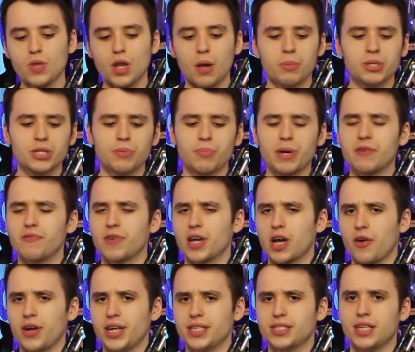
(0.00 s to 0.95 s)
But the big thing
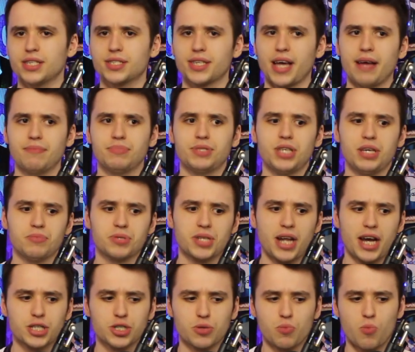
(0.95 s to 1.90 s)
going into this game, team
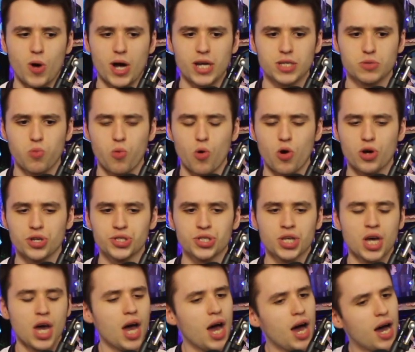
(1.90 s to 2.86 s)
selection-wise,
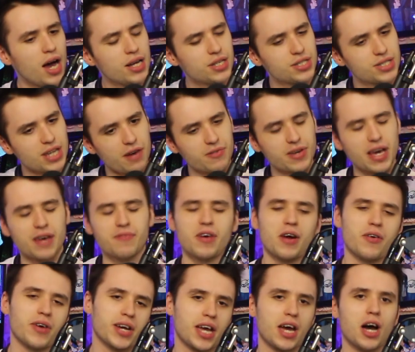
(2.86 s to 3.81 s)
was Southgate
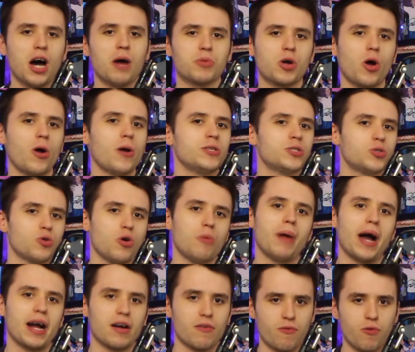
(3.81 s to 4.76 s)
varying it up, going to a
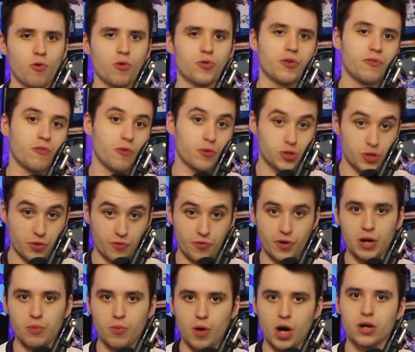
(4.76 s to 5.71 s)
back four, the
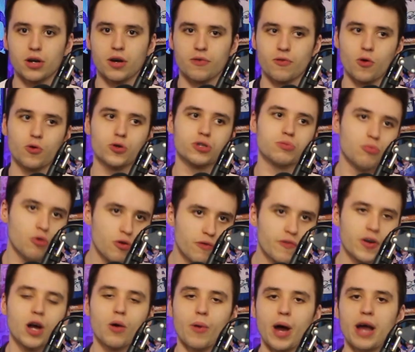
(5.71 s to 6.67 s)
4-2-3-1, of course,
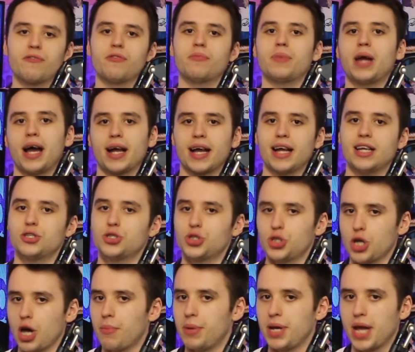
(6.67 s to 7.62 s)
moving away from that against
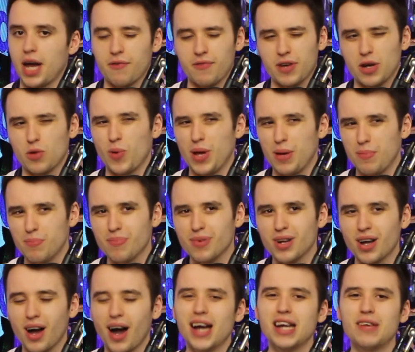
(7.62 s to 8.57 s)
Germany. I think we
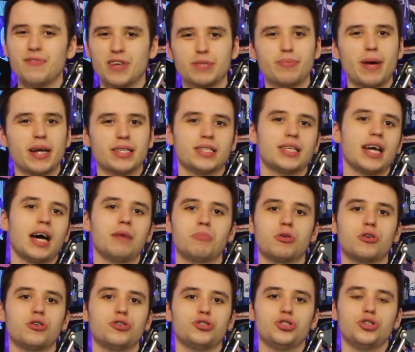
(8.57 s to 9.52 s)
kind of expected that
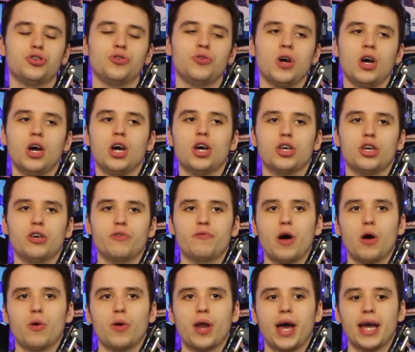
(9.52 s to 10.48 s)
because you
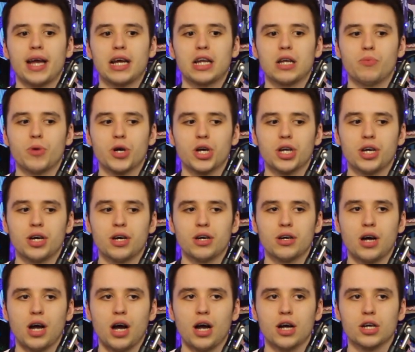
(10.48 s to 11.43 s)
felt like England were going
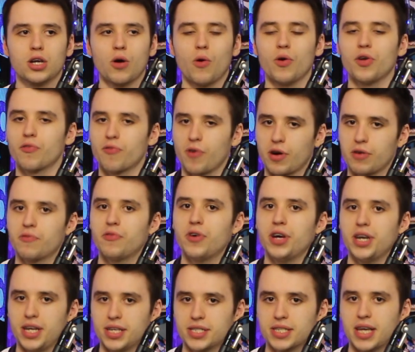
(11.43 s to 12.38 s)
to go on the front
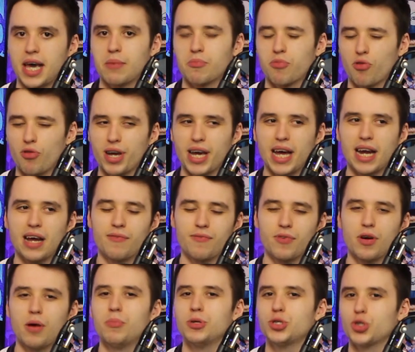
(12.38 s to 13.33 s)
foot in this game, probably going to
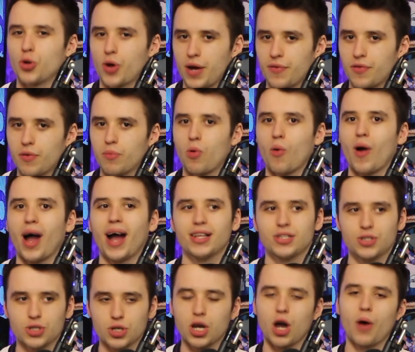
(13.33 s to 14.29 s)
have a majority of the ball
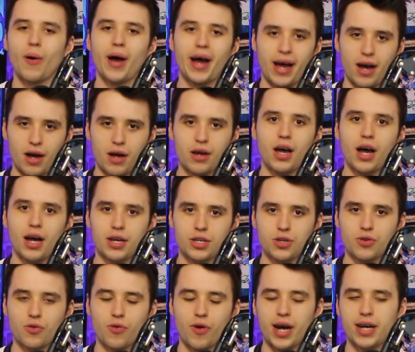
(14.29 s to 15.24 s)
had to go out at
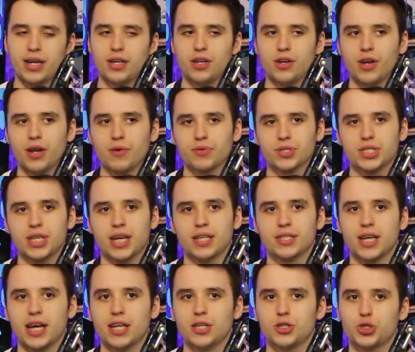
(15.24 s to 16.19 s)
Ukraine. You know, there was a
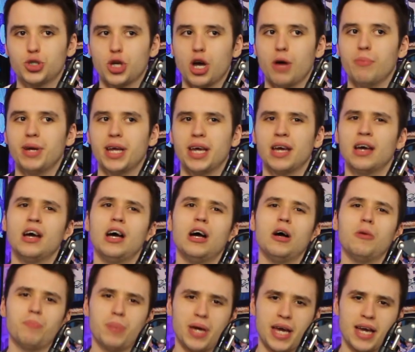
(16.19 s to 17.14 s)
sense against Germany
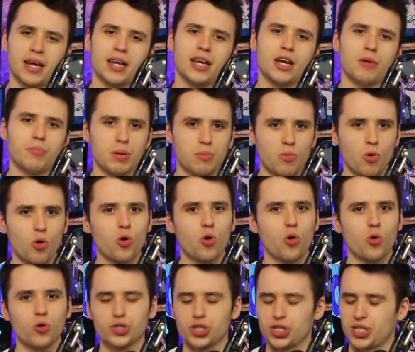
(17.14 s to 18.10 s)
being a little bit more
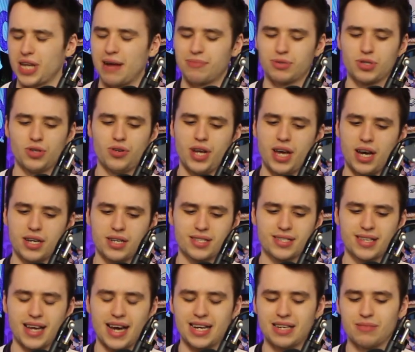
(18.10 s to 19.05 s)
cautious, absolutely
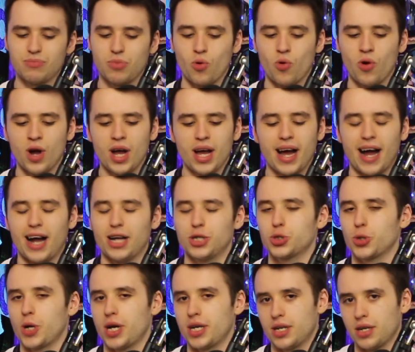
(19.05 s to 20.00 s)
understandable, and
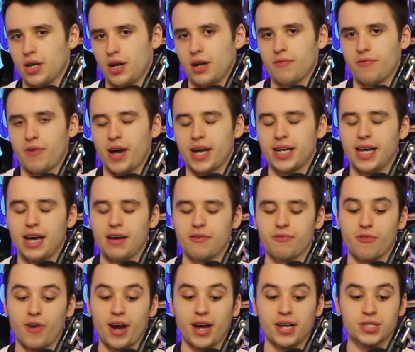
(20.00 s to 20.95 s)
trying to nullify their
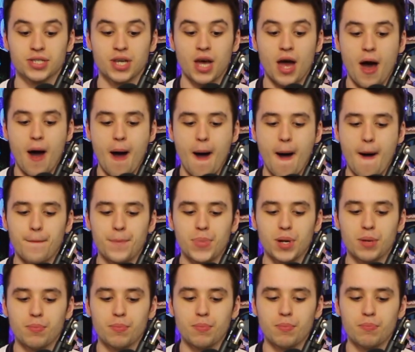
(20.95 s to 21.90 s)
threats.
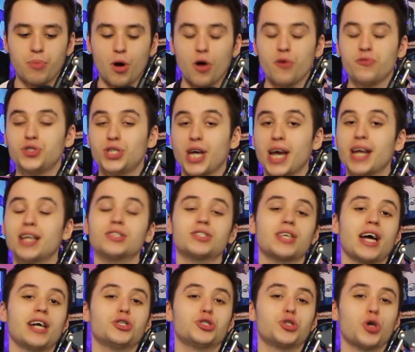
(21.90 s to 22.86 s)
But both Jadon
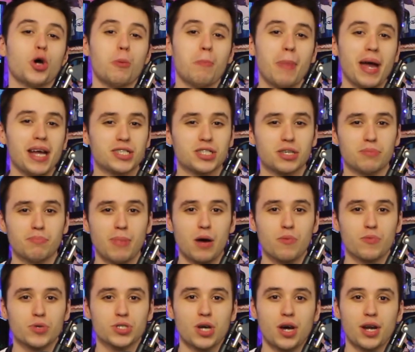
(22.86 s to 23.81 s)
Sancho and Mason
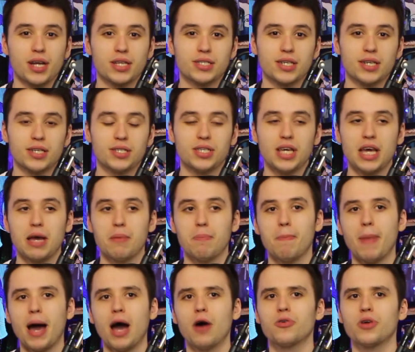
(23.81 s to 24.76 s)
Mount returning to the team.
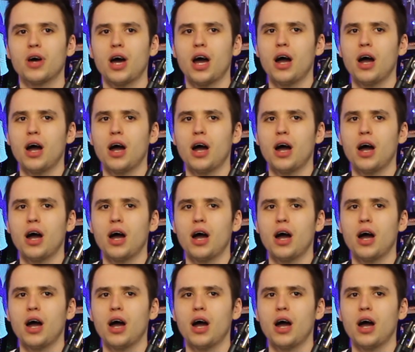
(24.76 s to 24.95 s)
Mount,